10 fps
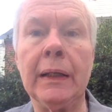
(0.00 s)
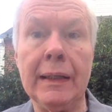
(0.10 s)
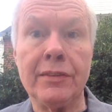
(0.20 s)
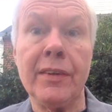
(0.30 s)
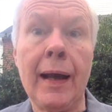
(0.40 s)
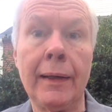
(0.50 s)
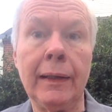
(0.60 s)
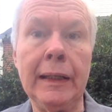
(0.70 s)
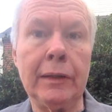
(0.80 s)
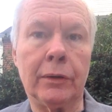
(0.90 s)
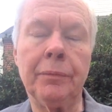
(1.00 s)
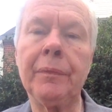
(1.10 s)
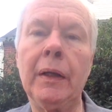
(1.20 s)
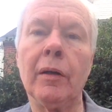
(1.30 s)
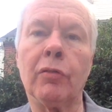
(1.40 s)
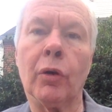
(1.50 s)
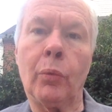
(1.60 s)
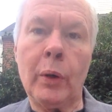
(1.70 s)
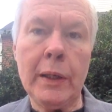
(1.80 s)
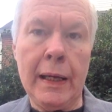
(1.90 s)
It's not legal for
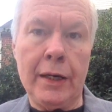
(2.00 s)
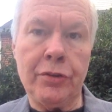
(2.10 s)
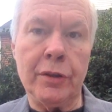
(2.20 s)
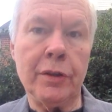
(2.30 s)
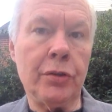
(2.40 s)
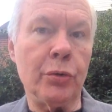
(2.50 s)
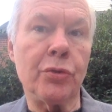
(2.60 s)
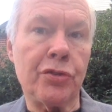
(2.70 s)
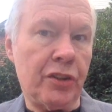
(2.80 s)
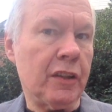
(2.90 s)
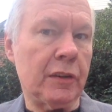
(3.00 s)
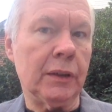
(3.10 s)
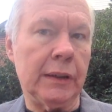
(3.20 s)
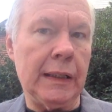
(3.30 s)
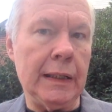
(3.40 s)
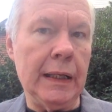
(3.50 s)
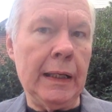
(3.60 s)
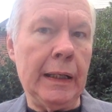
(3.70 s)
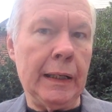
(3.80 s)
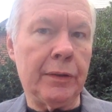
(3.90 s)
one nation to secretly
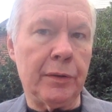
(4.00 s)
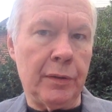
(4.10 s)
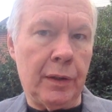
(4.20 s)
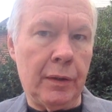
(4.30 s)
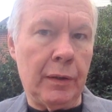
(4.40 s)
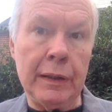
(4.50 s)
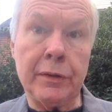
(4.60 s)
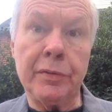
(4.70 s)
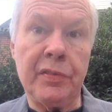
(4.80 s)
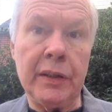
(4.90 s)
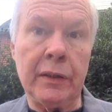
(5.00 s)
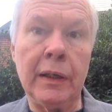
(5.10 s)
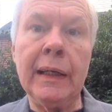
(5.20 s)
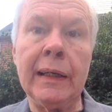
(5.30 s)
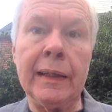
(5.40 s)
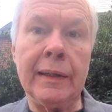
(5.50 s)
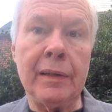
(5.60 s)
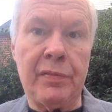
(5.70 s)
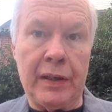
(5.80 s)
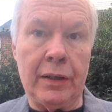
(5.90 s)
interfere in the
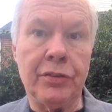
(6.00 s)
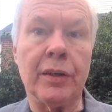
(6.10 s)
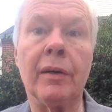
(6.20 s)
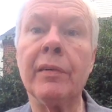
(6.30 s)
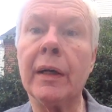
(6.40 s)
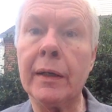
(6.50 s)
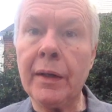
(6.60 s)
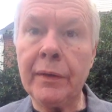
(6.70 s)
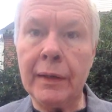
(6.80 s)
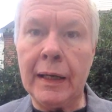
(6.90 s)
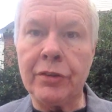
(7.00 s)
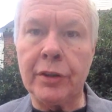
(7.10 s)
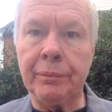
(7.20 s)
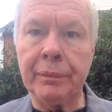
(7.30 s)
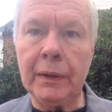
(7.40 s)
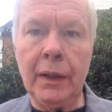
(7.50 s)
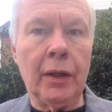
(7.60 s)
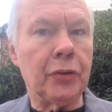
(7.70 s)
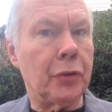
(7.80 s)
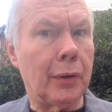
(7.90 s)
affairs of another nation.
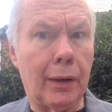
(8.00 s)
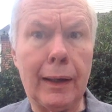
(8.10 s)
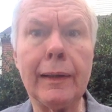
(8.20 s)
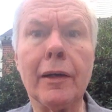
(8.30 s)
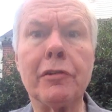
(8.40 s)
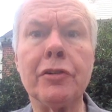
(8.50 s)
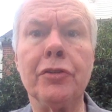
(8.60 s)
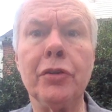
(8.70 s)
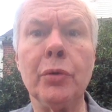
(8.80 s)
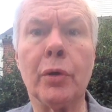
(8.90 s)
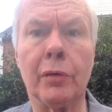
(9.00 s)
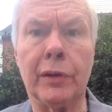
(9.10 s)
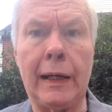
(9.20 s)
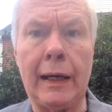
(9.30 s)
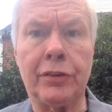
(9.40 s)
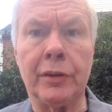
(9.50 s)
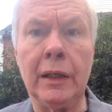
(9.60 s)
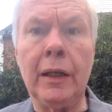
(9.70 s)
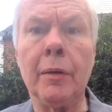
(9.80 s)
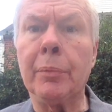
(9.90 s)
So a lot of countries do covert action,
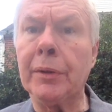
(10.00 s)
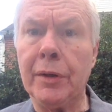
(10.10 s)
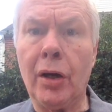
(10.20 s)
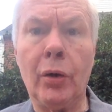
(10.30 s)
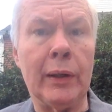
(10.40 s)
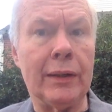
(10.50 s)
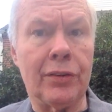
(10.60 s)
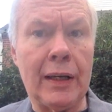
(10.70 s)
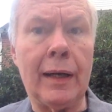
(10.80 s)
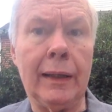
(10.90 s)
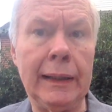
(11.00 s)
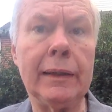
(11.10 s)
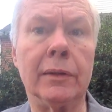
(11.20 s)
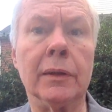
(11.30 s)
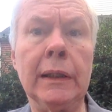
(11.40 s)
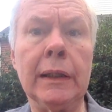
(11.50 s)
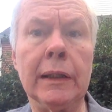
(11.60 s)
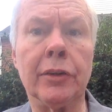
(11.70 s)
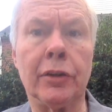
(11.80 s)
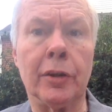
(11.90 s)
but no, it is not legal
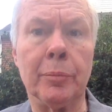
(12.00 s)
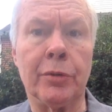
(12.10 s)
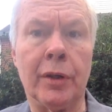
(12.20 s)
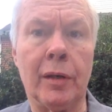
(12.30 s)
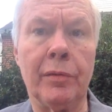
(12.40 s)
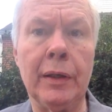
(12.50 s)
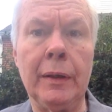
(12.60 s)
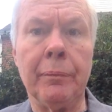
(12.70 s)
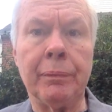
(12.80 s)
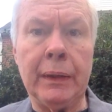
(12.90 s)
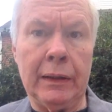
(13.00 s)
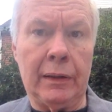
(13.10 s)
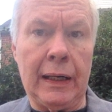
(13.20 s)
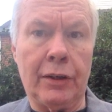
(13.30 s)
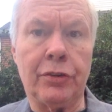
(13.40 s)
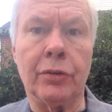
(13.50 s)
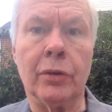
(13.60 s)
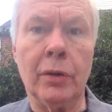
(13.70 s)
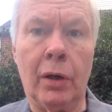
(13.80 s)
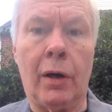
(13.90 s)
in terms of
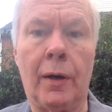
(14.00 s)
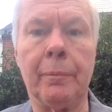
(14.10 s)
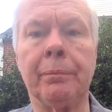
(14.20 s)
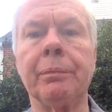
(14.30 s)
international law.